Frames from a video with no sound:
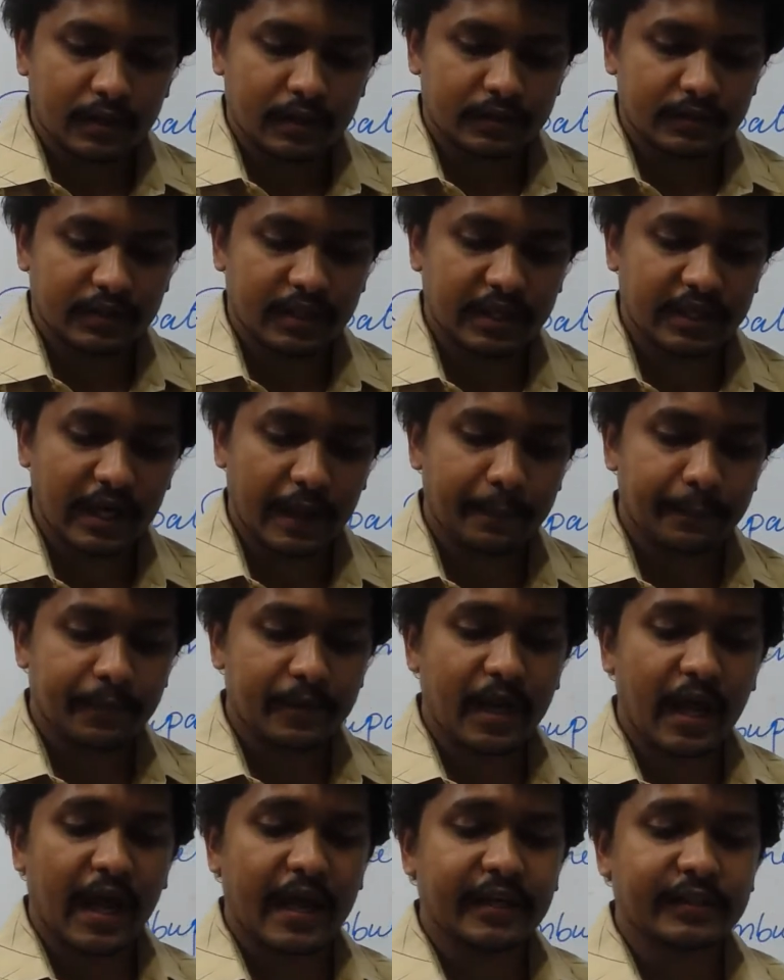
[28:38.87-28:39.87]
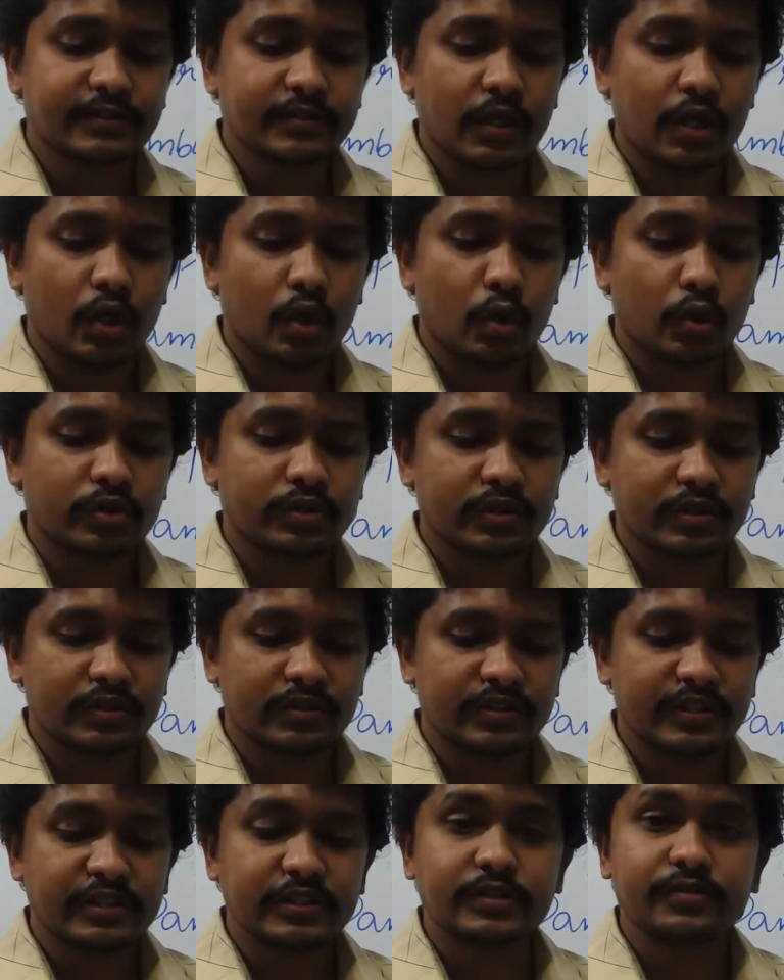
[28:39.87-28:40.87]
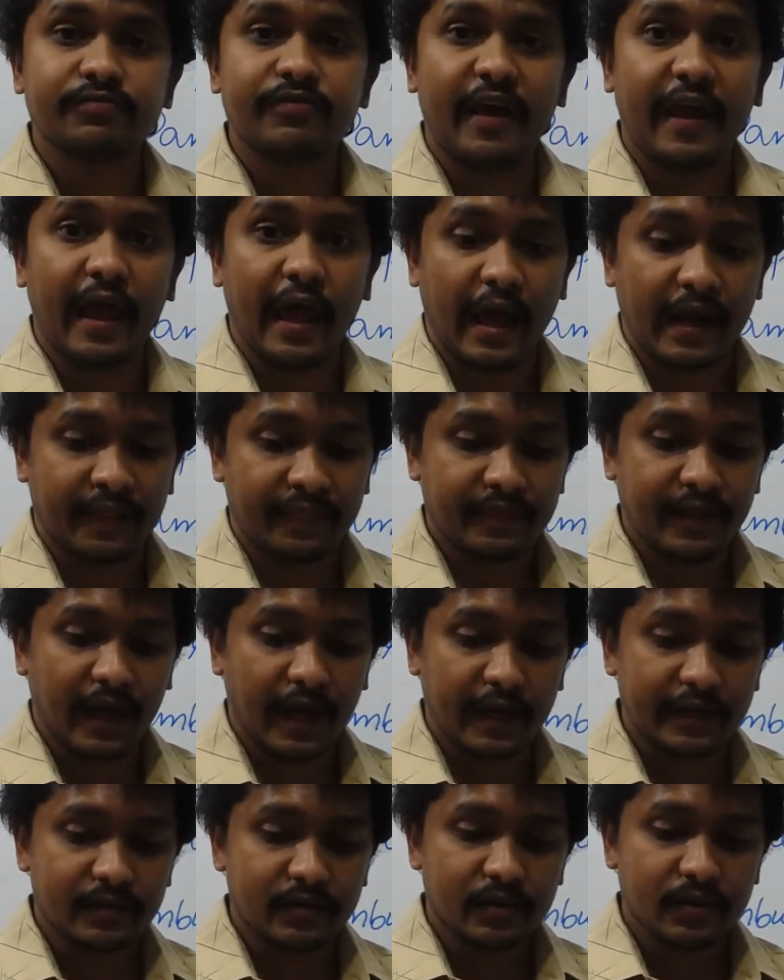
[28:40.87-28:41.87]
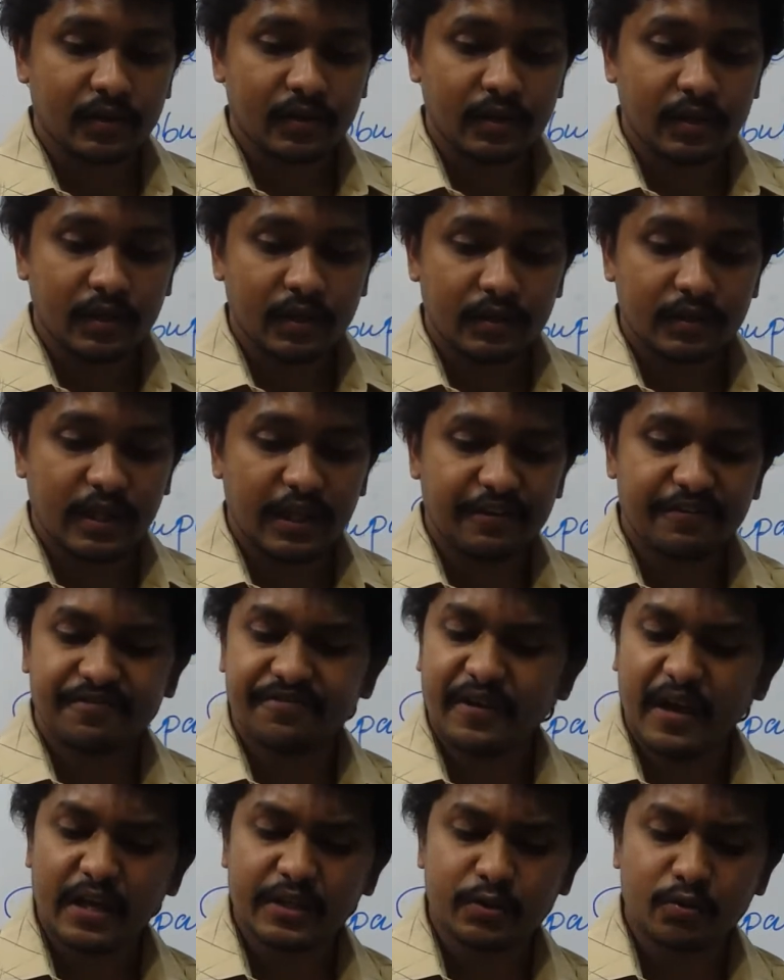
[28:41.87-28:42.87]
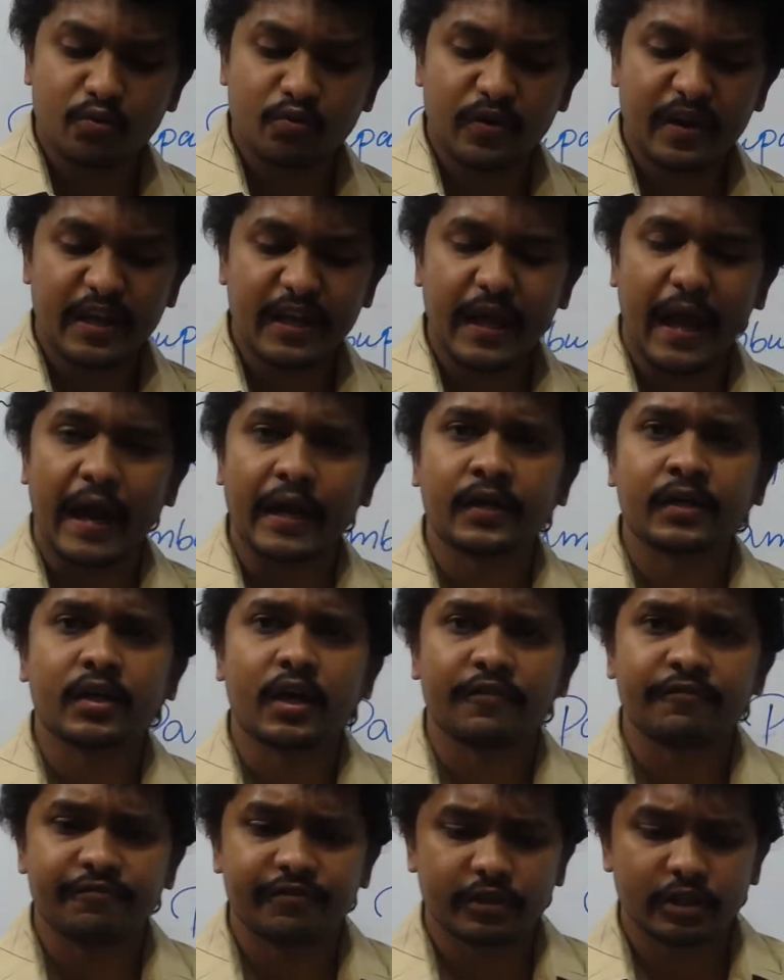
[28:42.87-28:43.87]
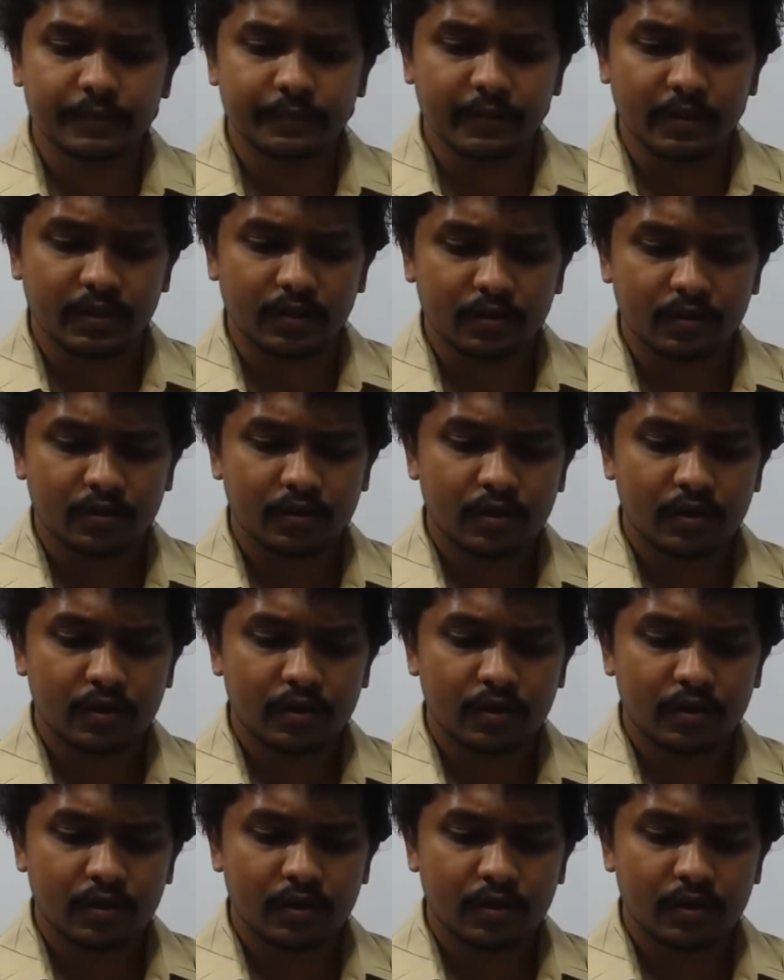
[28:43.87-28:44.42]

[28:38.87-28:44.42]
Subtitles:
The reptiles looked this way and that. They felt very uncomfortable.